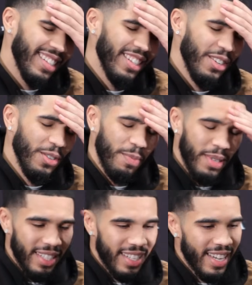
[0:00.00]
don't
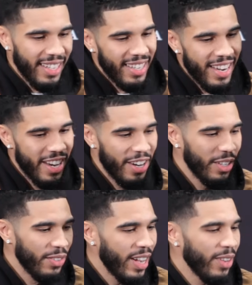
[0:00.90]
put that
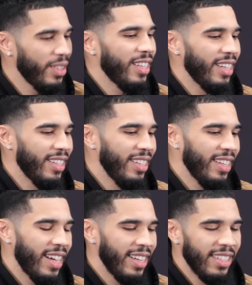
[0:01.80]
narrative out there.
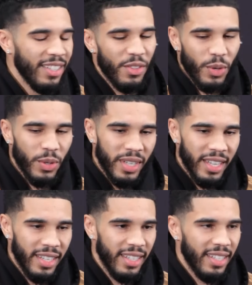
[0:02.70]
I didn't throw
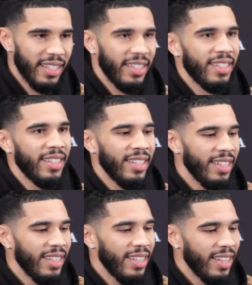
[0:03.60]
nothing.
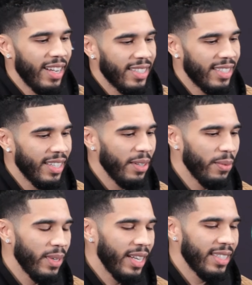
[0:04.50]
I
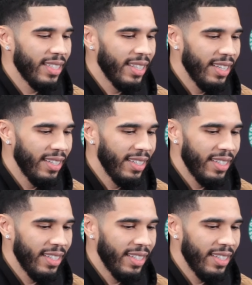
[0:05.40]
said what I said.